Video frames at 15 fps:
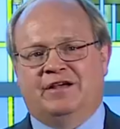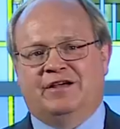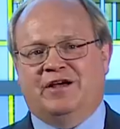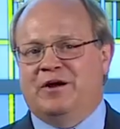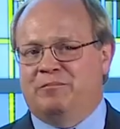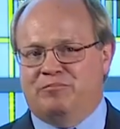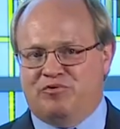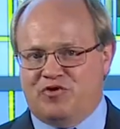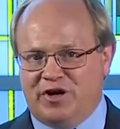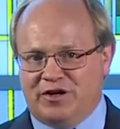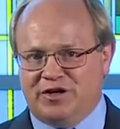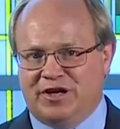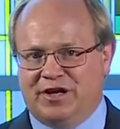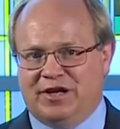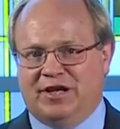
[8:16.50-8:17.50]
A
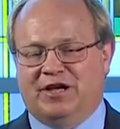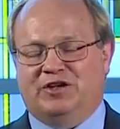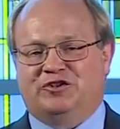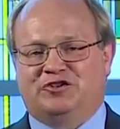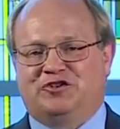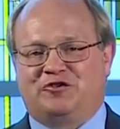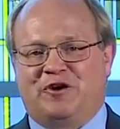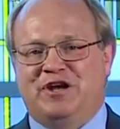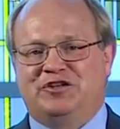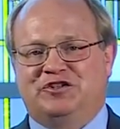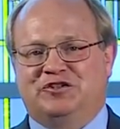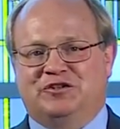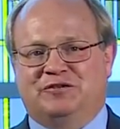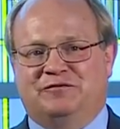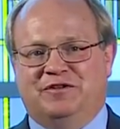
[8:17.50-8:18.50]
brilliant
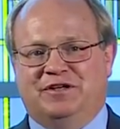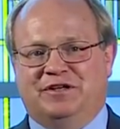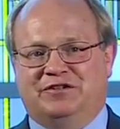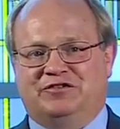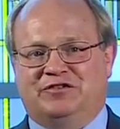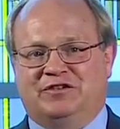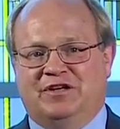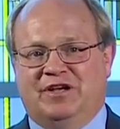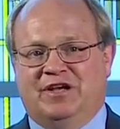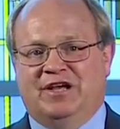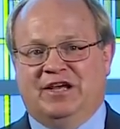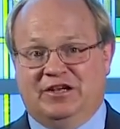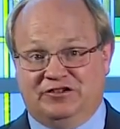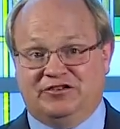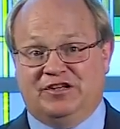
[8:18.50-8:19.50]
illustration of this
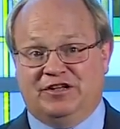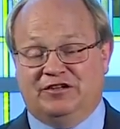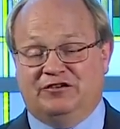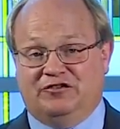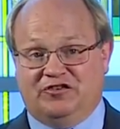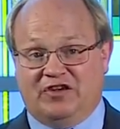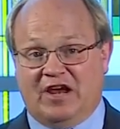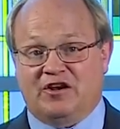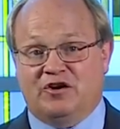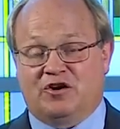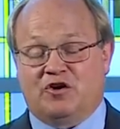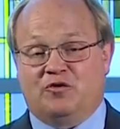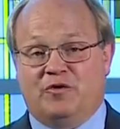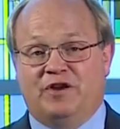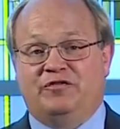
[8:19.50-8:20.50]
is in 2
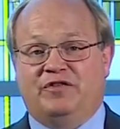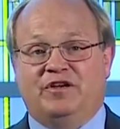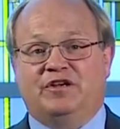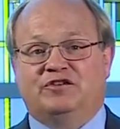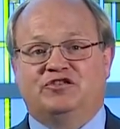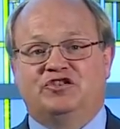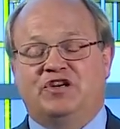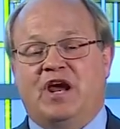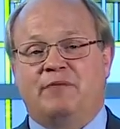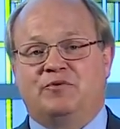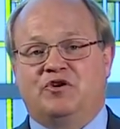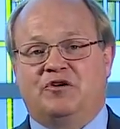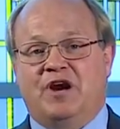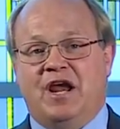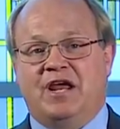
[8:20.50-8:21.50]
Corinthians
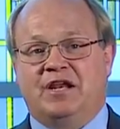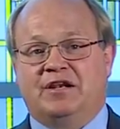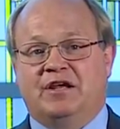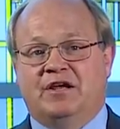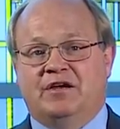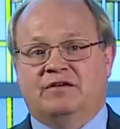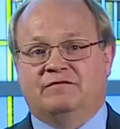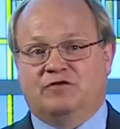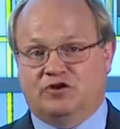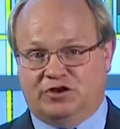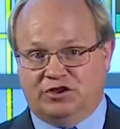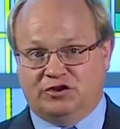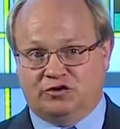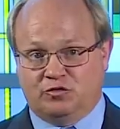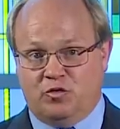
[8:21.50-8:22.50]
chapter 8
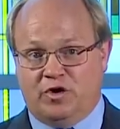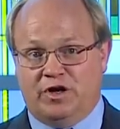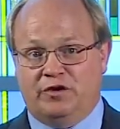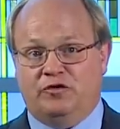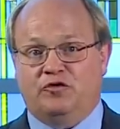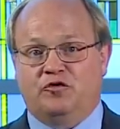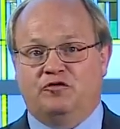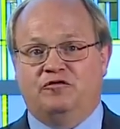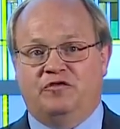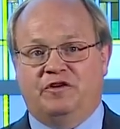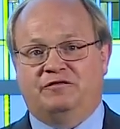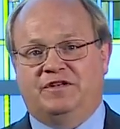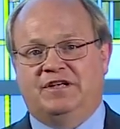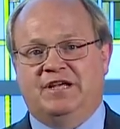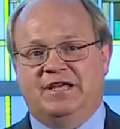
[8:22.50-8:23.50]
verses 1 through
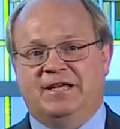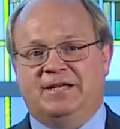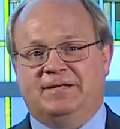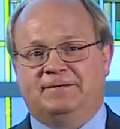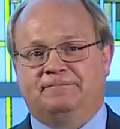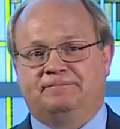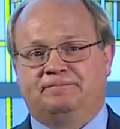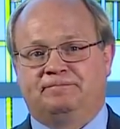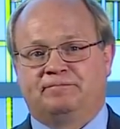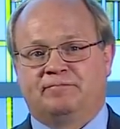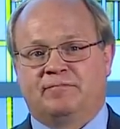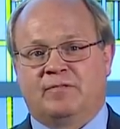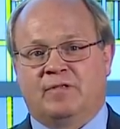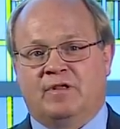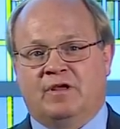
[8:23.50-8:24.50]
15.
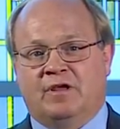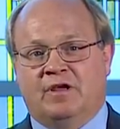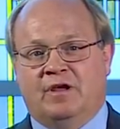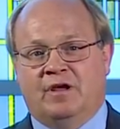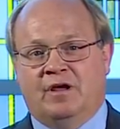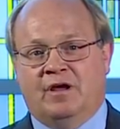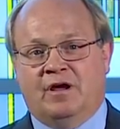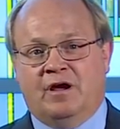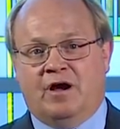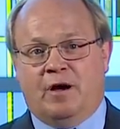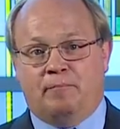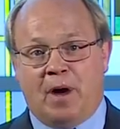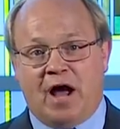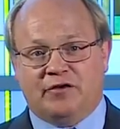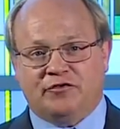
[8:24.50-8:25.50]

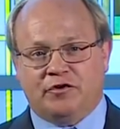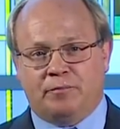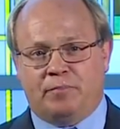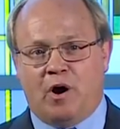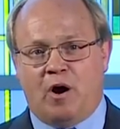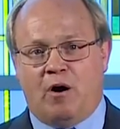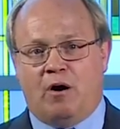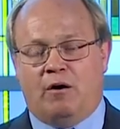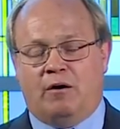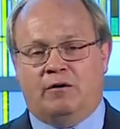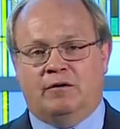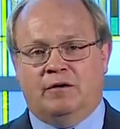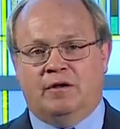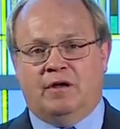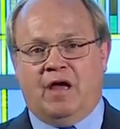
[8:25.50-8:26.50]
Apostle
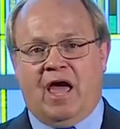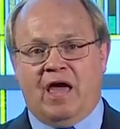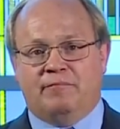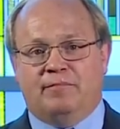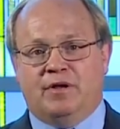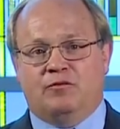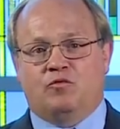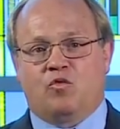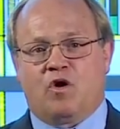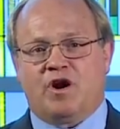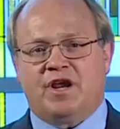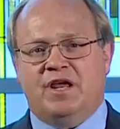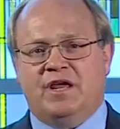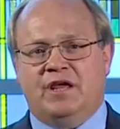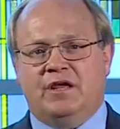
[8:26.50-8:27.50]
Paul had been
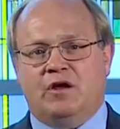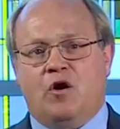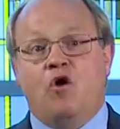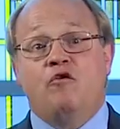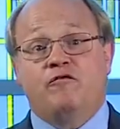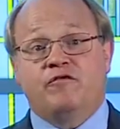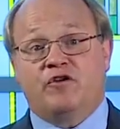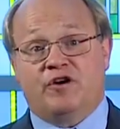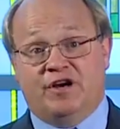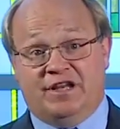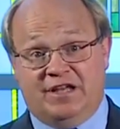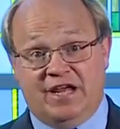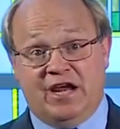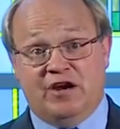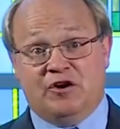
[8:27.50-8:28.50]
working over a
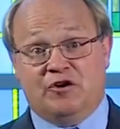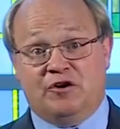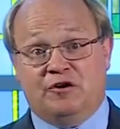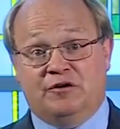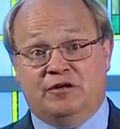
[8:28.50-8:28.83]
year